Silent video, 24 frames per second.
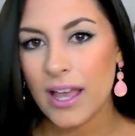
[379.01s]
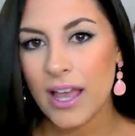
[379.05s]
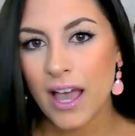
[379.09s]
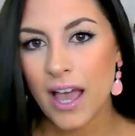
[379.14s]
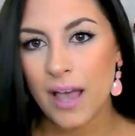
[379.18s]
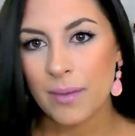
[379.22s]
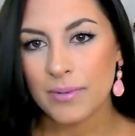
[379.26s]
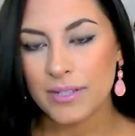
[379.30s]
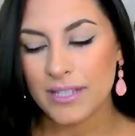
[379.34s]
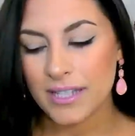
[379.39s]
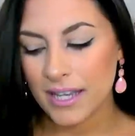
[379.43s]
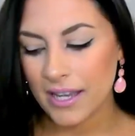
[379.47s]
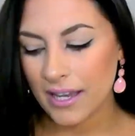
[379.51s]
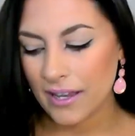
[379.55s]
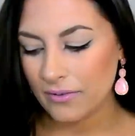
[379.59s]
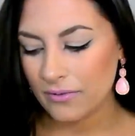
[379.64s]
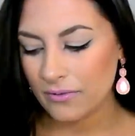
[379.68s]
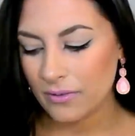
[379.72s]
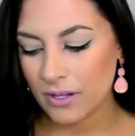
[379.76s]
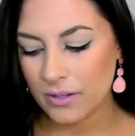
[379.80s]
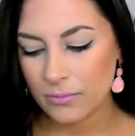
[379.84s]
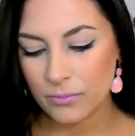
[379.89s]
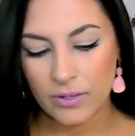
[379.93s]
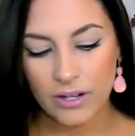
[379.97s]
because um, I have
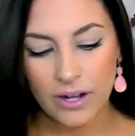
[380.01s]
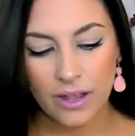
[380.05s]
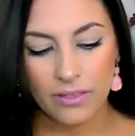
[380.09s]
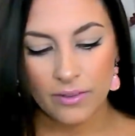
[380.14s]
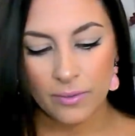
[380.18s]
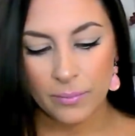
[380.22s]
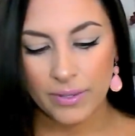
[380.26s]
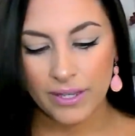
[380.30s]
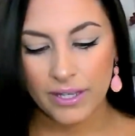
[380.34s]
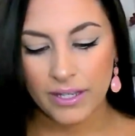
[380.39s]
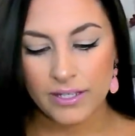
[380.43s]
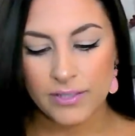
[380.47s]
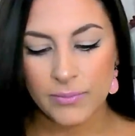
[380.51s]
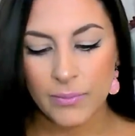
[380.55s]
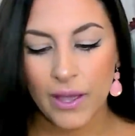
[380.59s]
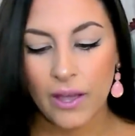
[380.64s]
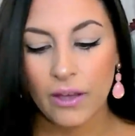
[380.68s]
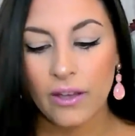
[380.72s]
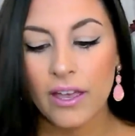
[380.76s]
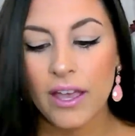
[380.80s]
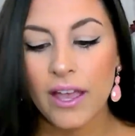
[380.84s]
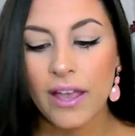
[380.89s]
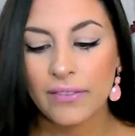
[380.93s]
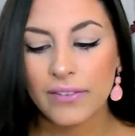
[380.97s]
one other pink as
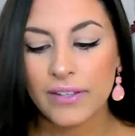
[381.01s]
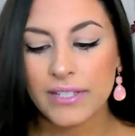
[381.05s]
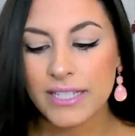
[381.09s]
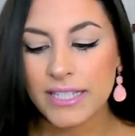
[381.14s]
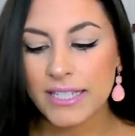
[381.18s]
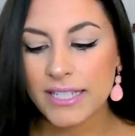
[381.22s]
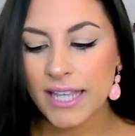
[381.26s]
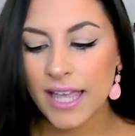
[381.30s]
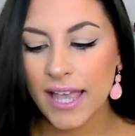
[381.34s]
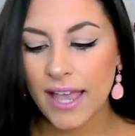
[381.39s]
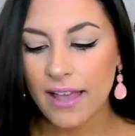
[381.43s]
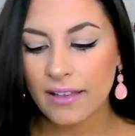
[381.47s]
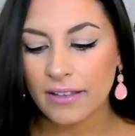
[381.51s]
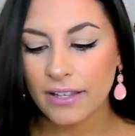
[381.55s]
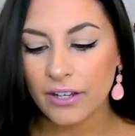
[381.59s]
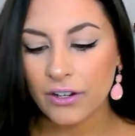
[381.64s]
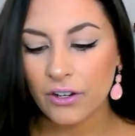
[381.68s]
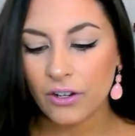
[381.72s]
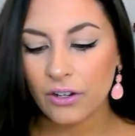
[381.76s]
well. This is the L A